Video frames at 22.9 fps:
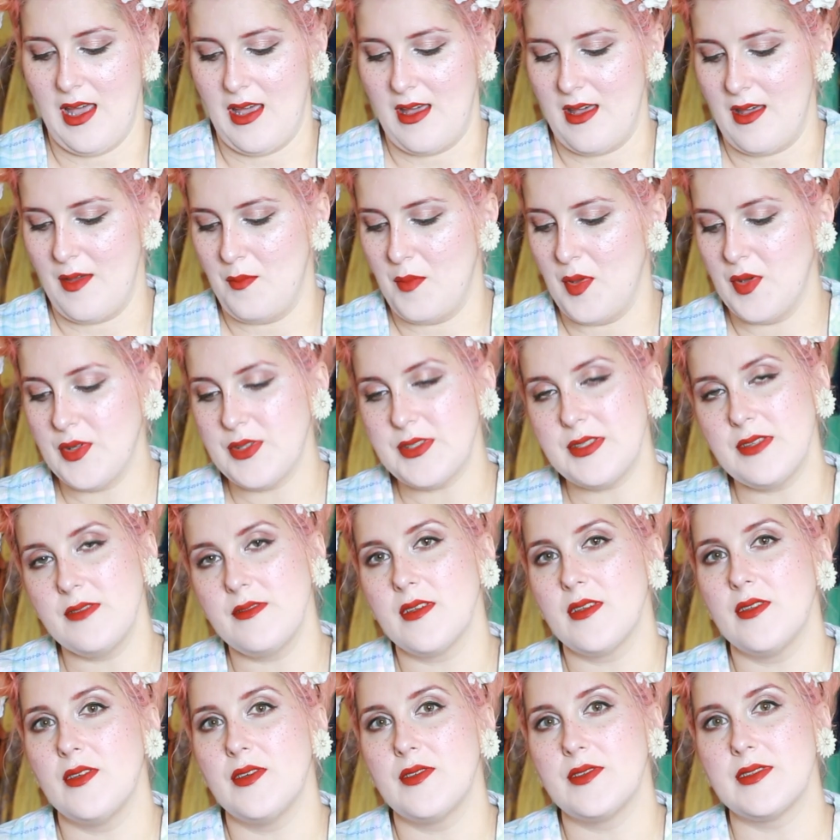uh, most of the
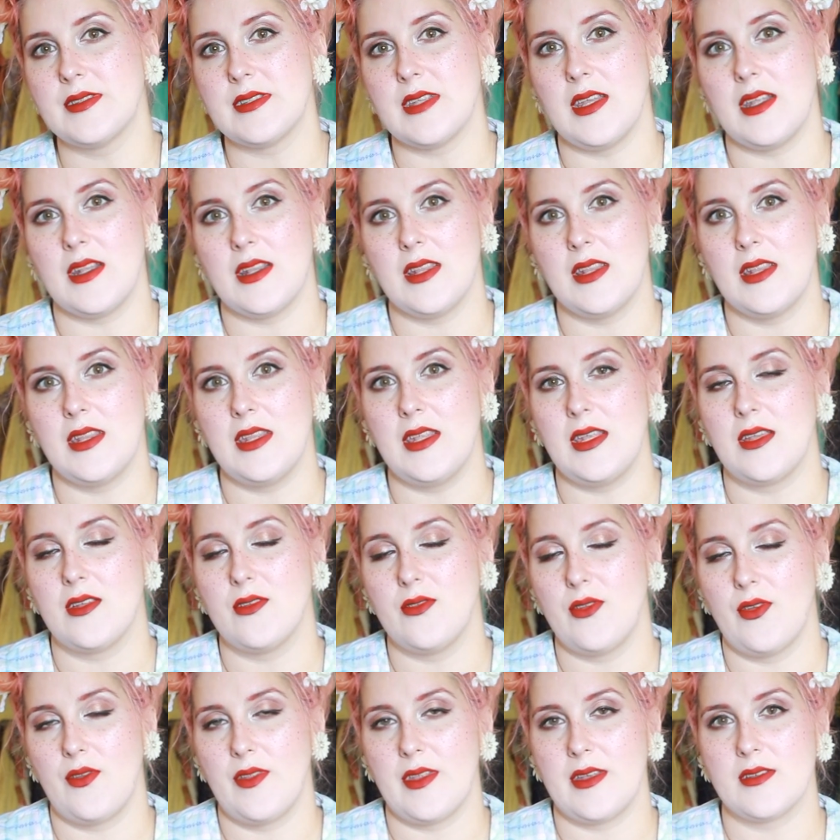clothes in the
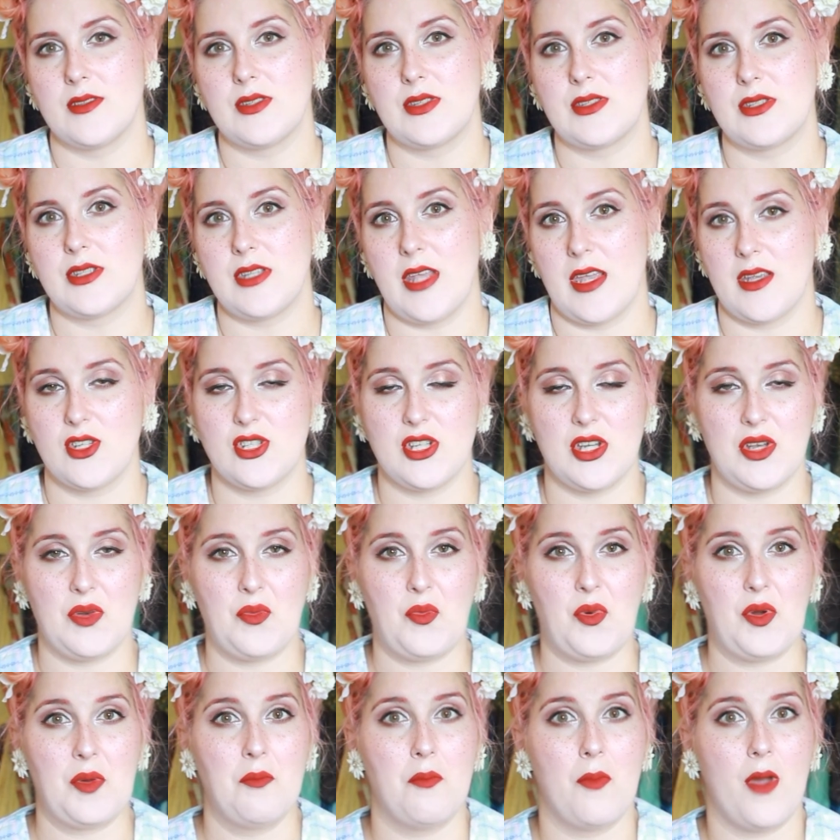clothing section
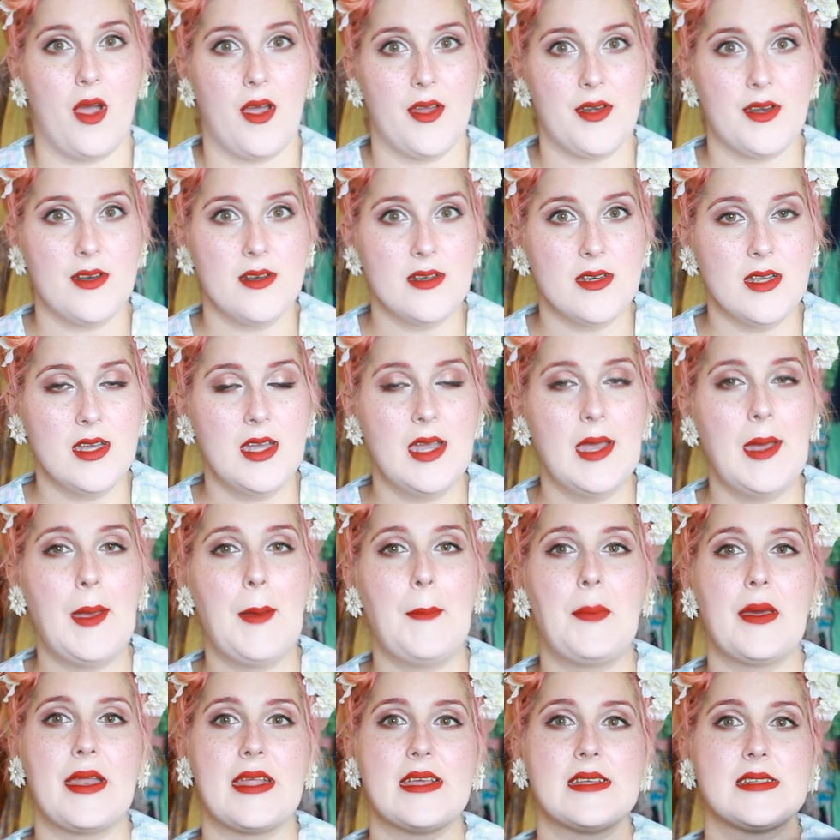were modern,
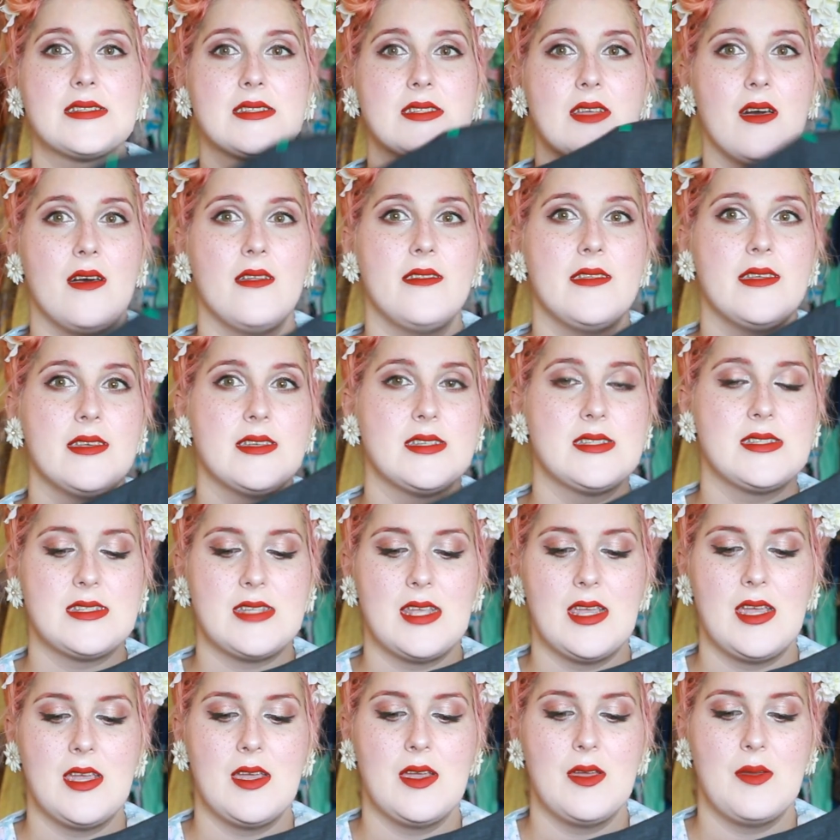but I saw this
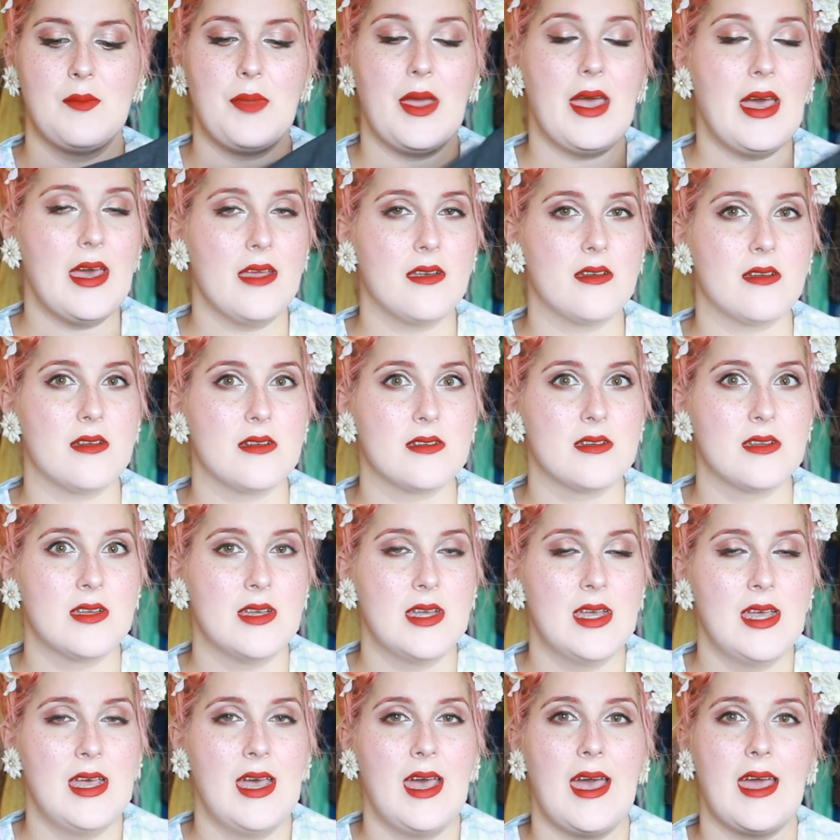pattern
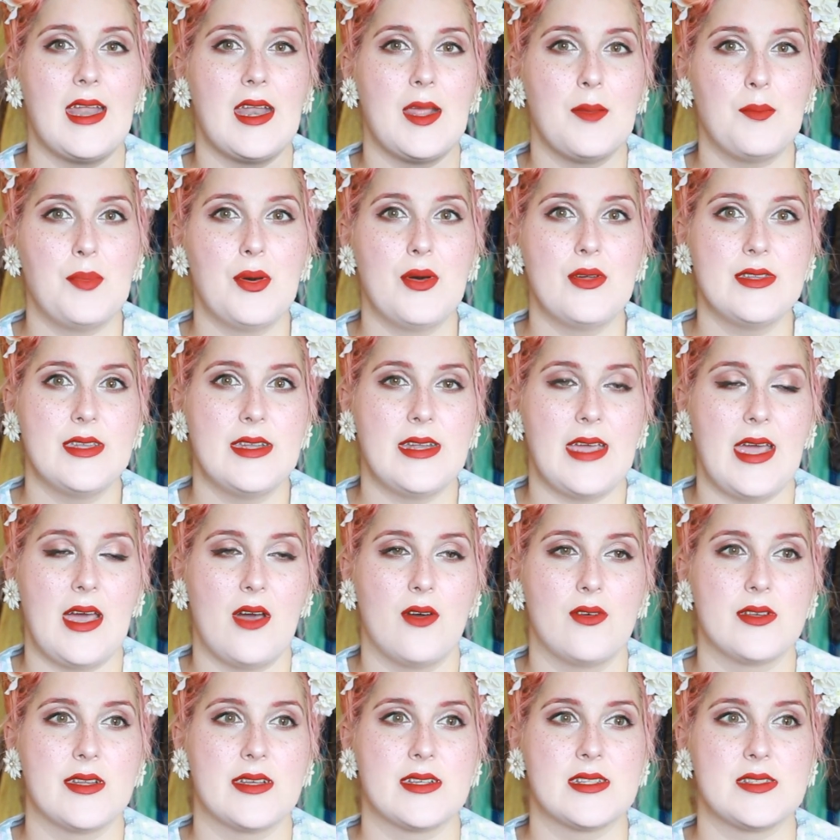and I pulled it
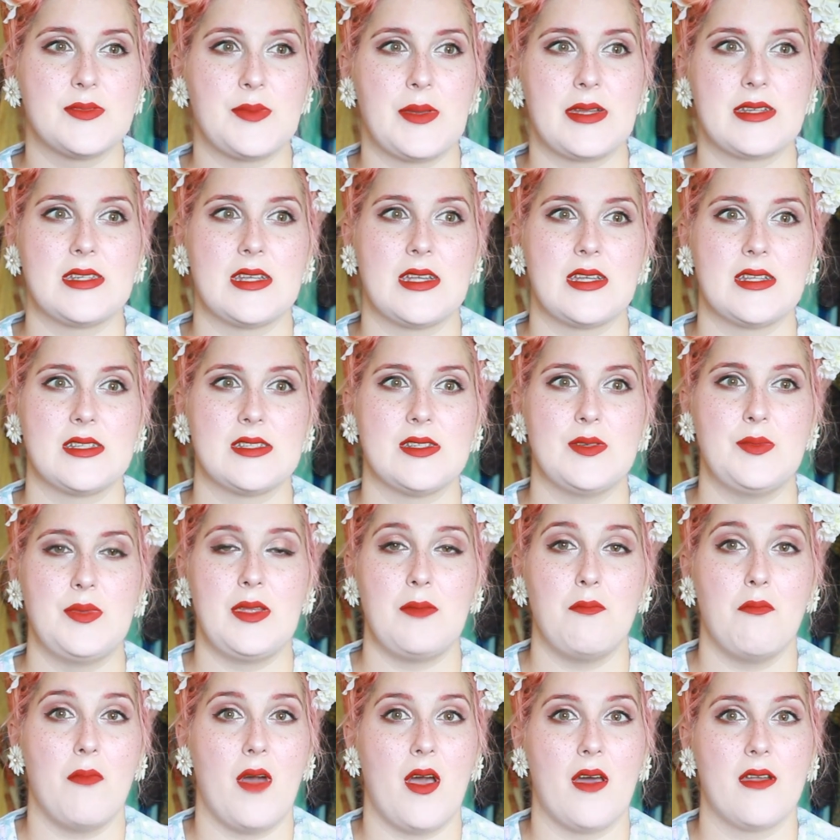out expecting it to be
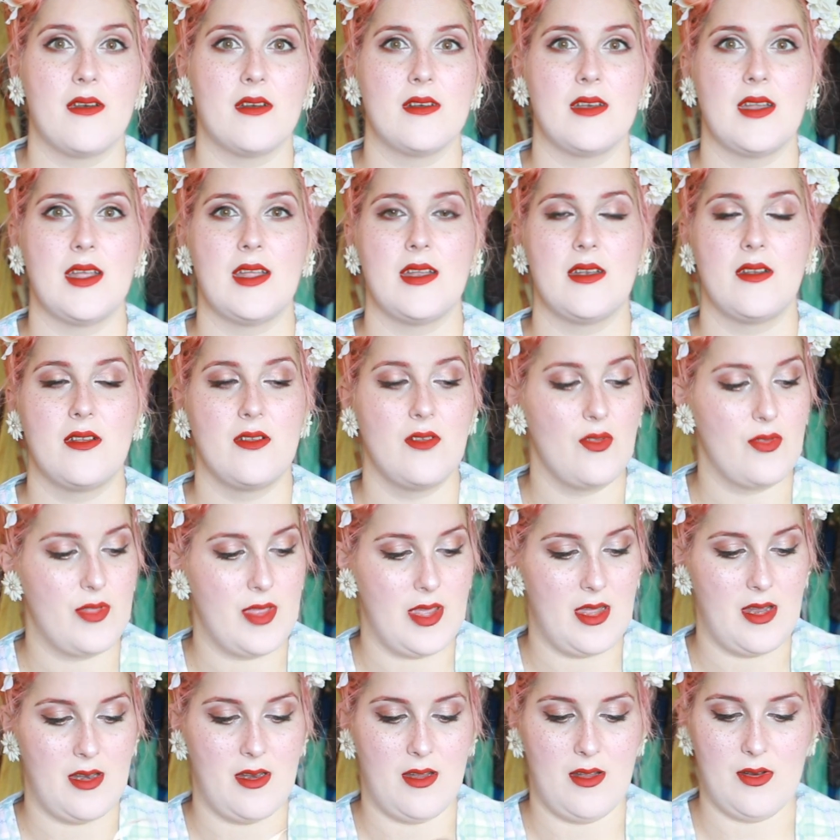modern, and
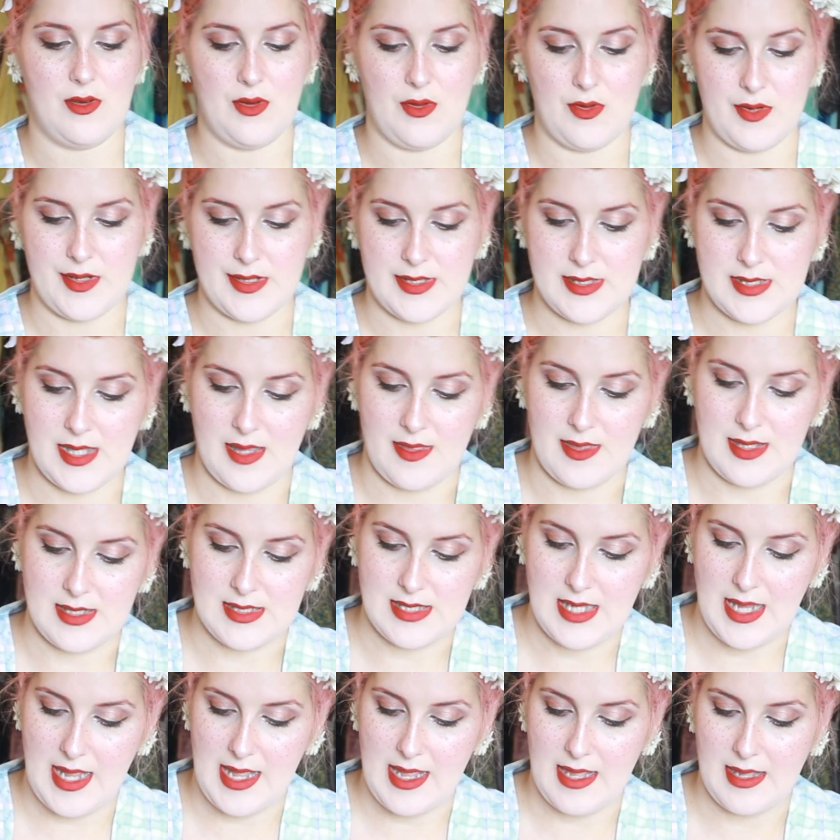then noticed that the
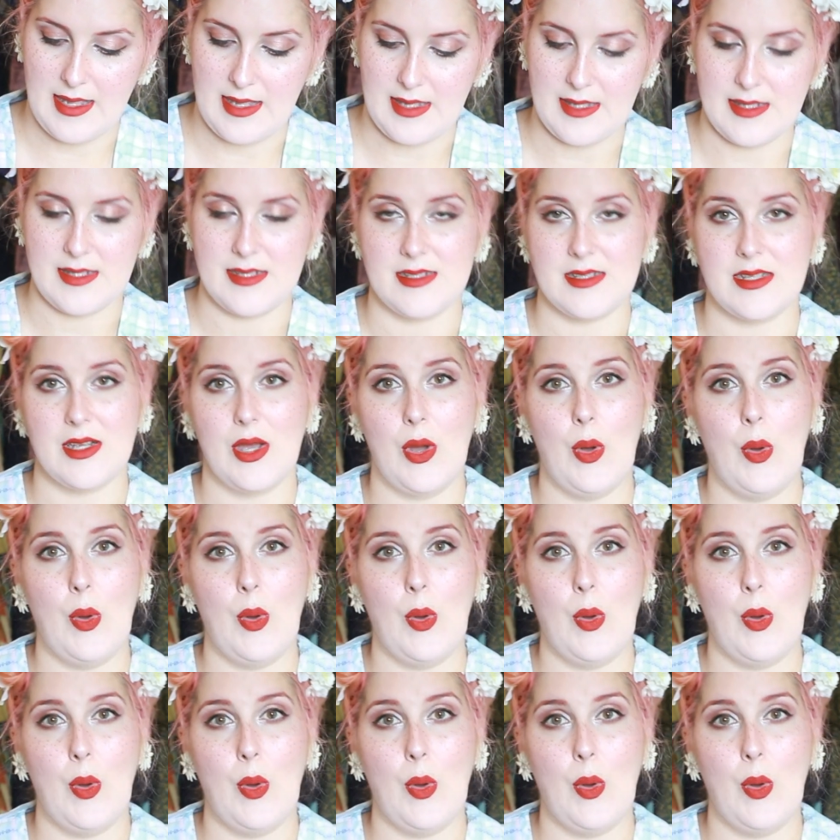tag is